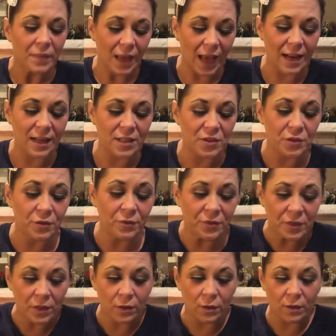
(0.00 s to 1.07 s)
And I do
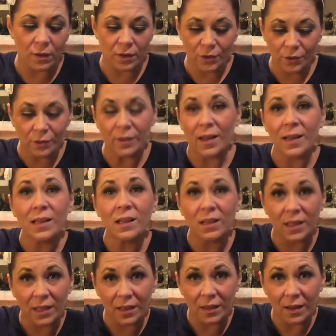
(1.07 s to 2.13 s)
feel you're
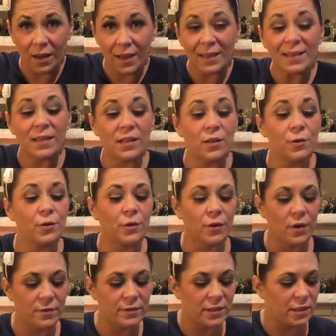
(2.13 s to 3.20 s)
likely a healer
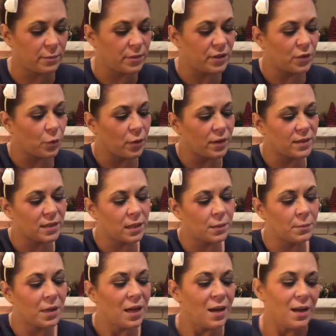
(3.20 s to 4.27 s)
of some sort,
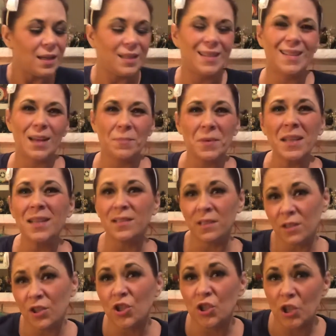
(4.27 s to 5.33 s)
stepping
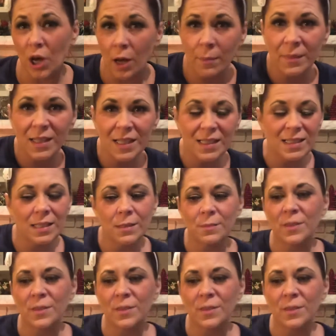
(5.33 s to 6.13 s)
into shamanism.